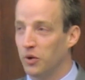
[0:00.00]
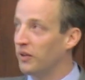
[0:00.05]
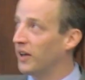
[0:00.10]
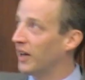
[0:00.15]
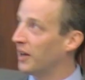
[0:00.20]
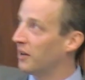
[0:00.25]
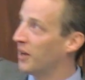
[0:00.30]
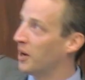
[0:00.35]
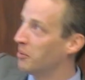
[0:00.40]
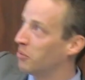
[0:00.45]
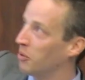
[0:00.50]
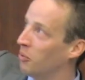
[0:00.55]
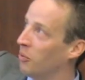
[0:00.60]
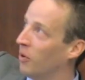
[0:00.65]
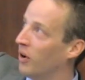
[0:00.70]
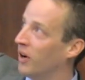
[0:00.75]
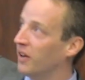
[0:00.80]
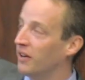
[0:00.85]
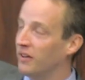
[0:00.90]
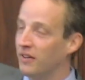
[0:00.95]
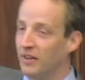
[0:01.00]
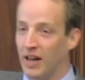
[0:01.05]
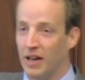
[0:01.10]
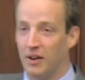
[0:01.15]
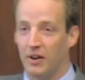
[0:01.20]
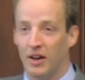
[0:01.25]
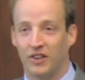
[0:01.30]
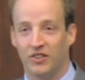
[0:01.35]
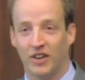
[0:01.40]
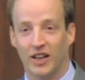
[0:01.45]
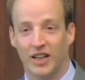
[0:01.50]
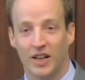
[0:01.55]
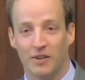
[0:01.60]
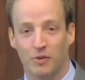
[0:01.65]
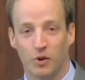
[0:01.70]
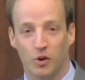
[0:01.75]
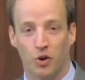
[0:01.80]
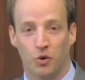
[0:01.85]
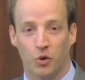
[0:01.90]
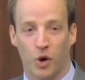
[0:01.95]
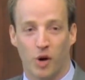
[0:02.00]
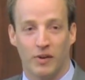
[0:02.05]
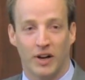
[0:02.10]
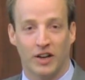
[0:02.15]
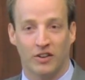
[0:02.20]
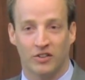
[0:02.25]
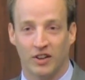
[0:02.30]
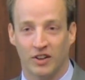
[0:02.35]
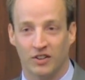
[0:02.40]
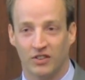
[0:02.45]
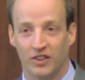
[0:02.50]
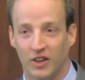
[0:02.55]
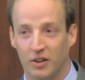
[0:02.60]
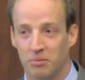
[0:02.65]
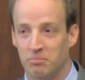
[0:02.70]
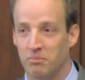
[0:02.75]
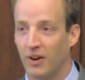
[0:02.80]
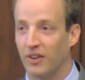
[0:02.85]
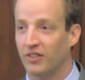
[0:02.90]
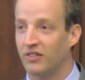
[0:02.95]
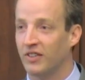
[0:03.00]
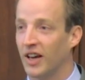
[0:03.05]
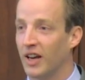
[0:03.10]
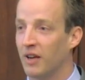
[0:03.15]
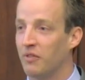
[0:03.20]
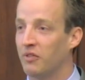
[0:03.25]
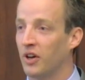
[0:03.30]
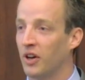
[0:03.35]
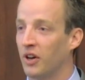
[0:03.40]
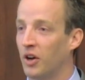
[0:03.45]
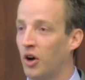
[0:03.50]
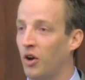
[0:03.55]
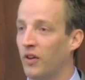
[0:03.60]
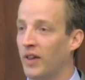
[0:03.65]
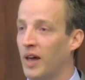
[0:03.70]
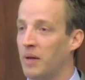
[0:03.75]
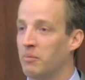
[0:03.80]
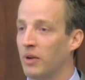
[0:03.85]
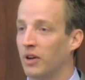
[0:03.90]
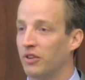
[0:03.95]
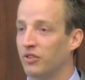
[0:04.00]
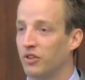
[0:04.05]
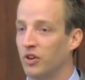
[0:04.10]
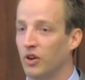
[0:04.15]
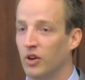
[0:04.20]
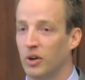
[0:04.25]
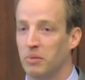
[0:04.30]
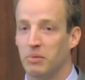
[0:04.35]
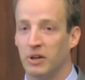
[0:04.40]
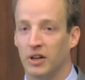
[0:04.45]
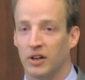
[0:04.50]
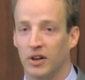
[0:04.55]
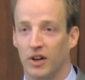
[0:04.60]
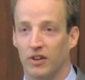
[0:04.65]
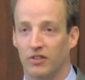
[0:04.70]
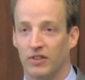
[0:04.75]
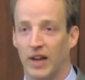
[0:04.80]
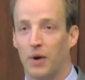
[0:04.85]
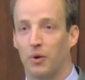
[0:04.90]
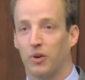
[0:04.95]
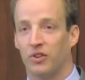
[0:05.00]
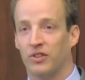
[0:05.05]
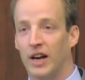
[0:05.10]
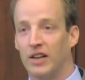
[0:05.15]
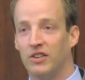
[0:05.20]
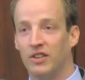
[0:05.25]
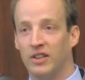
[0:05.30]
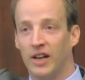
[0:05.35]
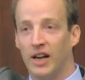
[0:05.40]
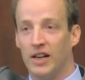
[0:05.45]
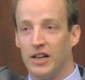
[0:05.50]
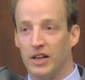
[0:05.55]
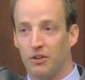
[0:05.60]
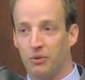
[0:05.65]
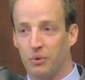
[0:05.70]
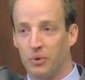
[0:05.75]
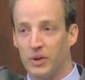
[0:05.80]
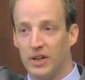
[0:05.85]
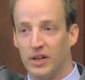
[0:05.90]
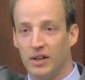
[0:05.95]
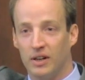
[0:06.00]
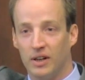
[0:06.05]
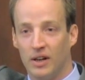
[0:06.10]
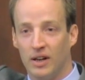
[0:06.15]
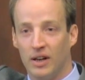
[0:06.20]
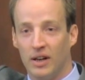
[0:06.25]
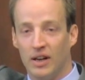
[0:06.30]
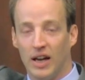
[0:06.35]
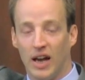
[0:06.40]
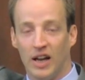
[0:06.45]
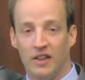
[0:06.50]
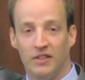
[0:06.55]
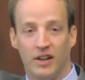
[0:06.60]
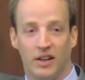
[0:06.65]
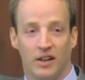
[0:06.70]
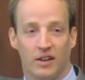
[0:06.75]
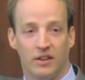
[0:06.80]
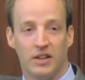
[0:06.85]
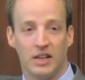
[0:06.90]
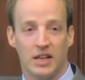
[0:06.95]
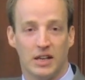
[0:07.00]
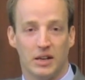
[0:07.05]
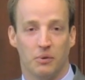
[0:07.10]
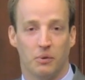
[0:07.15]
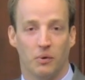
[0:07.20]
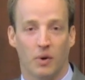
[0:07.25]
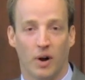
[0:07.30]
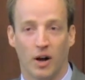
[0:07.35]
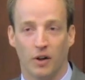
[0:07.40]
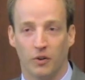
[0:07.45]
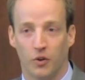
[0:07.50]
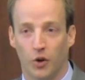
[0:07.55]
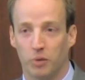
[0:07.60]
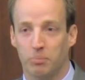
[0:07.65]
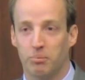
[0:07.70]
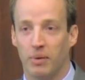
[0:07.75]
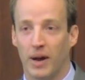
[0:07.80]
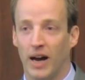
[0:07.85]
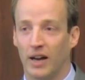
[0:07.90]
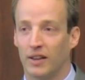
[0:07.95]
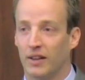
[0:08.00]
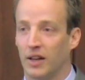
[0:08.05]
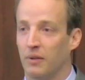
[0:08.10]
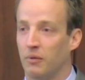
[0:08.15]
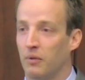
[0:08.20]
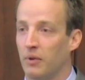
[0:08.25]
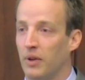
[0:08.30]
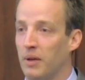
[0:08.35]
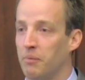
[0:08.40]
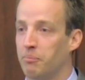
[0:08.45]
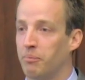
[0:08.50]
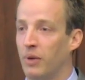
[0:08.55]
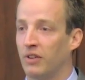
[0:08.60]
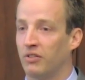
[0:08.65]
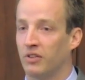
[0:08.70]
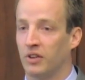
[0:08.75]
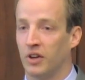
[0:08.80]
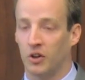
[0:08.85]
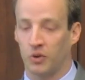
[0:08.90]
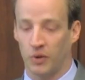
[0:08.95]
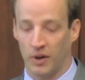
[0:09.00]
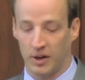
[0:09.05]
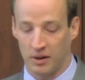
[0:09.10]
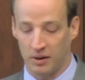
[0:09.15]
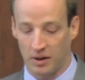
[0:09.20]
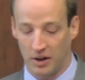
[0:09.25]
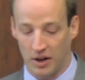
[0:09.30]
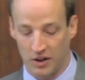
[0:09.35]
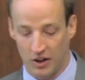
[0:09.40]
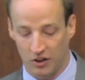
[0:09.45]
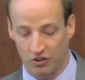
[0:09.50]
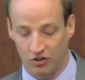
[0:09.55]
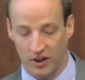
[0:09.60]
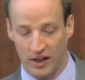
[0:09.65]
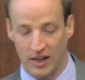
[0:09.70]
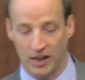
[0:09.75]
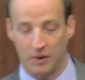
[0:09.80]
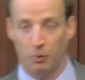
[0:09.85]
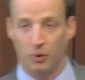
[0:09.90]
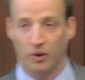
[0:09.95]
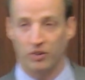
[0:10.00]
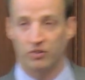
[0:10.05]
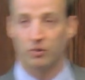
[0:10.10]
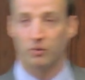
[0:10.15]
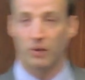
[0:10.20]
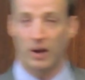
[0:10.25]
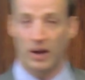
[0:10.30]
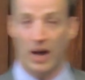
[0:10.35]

you that number one, that Executive Order 12866 must not have done all that much good because that was 1993, and then the uh, look back that, that President Clinton initiated was